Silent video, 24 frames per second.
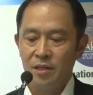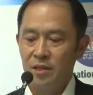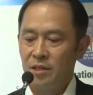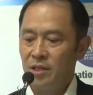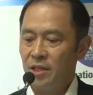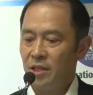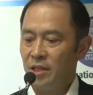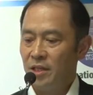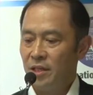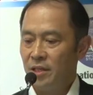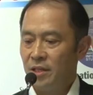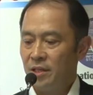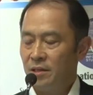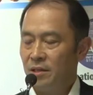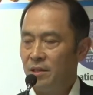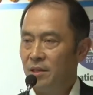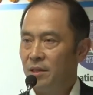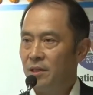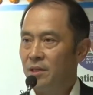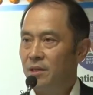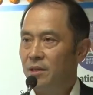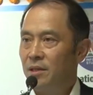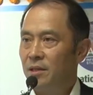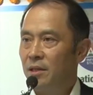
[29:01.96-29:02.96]
the
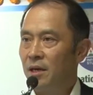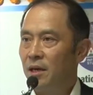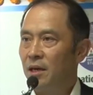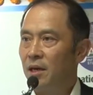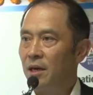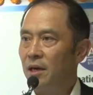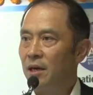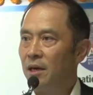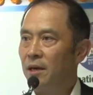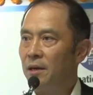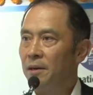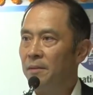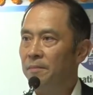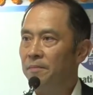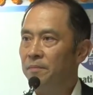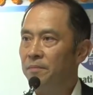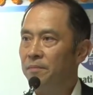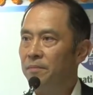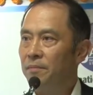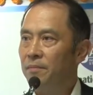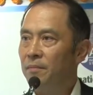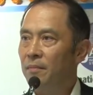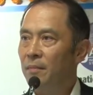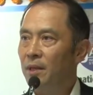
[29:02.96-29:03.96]
um,
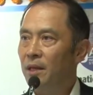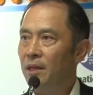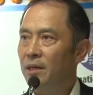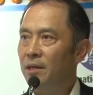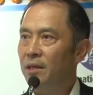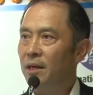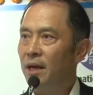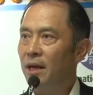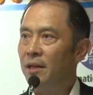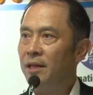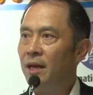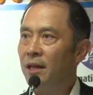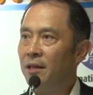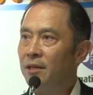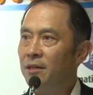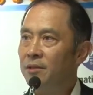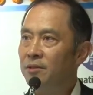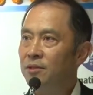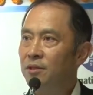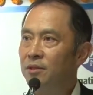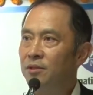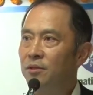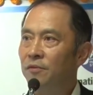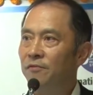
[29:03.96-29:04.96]

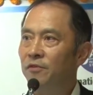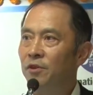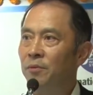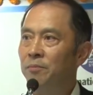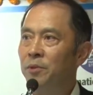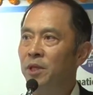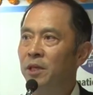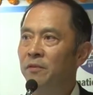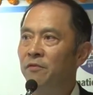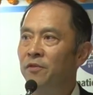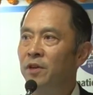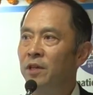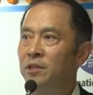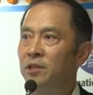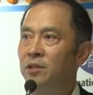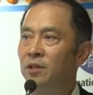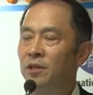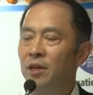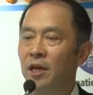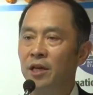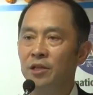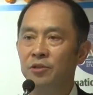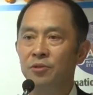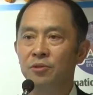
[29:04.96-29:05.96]
analysis from the
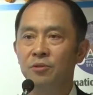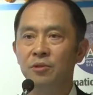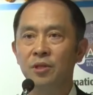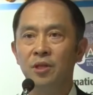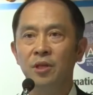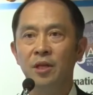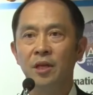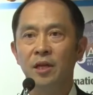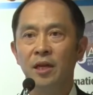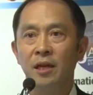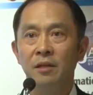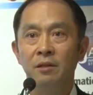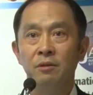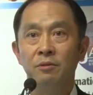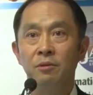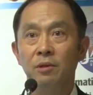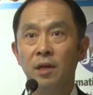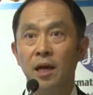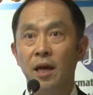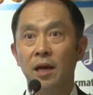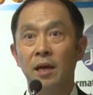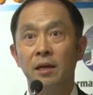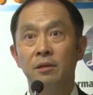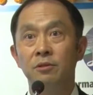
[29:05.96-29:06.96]
investigation and
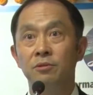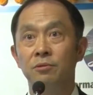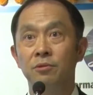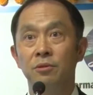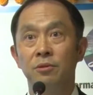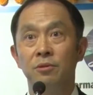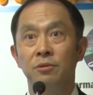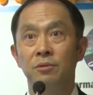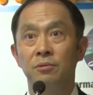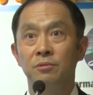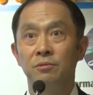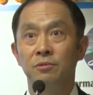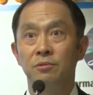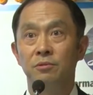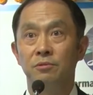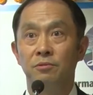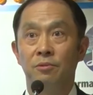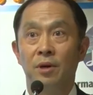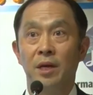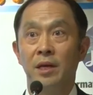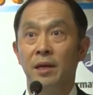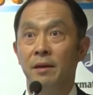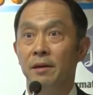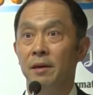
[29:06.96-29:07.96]
actual
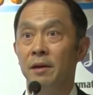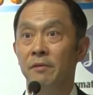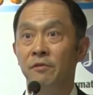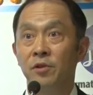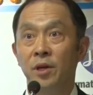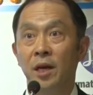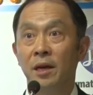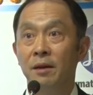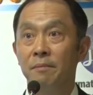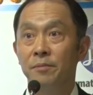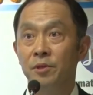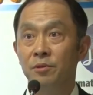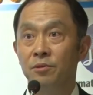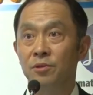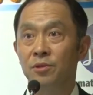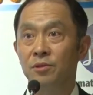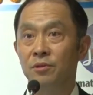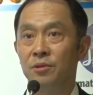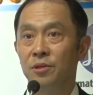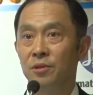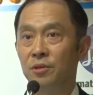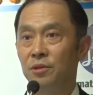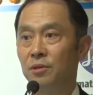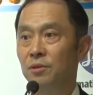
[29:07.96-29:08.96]
whatever
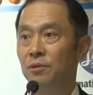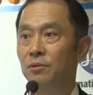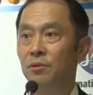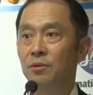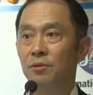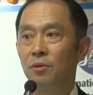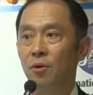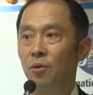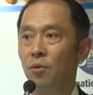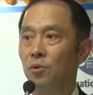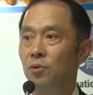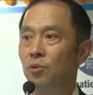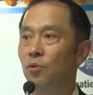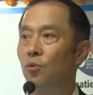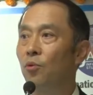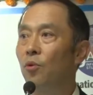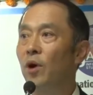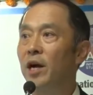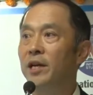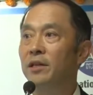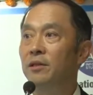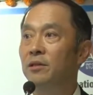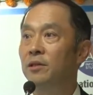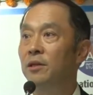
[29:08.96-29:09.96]
happens
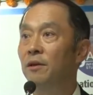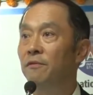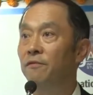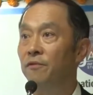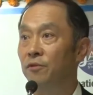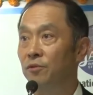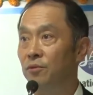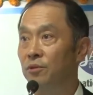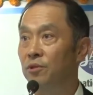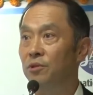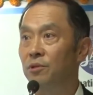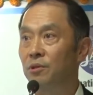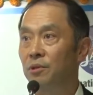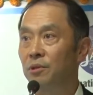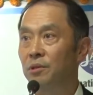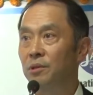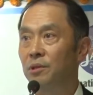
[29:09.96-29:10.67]
quite differs.